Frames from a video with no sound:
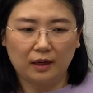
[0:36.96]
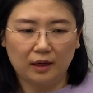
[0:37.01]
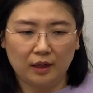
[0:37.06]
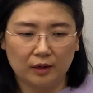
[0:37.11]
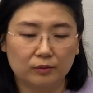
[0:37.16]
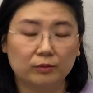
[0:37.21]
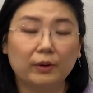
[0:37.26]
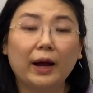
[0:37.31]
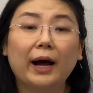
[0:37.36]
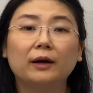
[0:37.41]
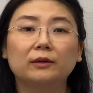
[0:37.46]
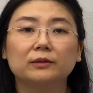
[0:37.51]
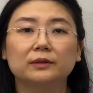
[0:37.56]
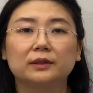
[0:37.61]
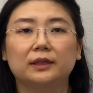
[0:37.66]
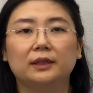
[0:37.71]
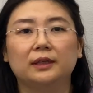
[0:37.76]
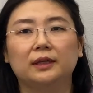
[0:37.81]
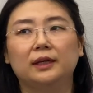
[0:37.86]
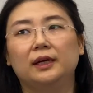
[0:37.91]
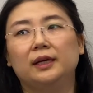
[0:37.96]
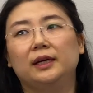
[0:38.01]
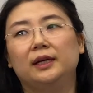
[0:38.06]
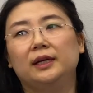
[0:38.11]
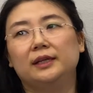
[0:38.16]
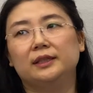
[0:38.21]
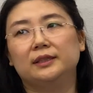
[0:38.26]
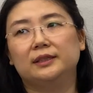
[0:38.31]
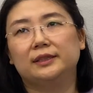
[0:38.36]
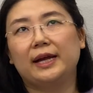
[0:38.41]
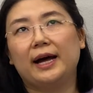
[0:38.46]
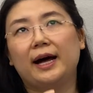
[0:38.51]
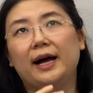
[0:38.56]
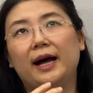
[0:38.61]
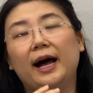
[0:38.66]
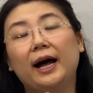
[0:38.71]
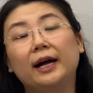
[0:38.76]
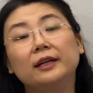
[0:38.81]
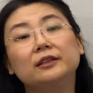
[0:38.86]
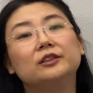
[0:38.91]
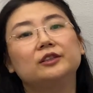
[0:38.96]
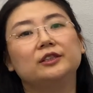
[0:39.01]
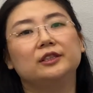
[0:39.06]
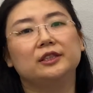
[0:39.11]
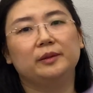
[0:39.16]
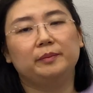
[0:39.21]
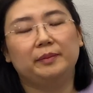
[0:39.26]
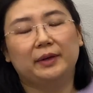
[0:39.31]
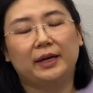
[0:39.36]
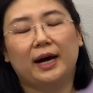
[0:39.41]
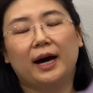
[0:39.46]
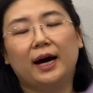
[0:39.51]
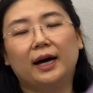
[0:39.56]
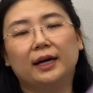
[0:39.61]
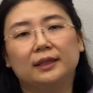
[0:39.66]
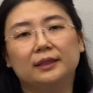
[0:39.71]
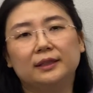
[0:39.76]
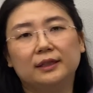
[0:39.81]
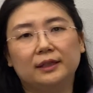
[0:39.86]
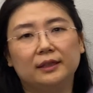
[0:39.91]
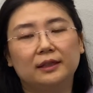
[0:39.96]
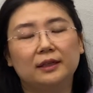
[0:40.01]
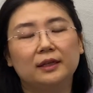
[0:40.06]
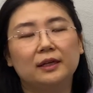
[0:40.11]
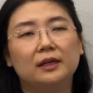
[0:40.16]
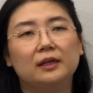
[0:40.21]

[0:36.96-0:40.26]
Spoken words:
around. Is that energy behind it?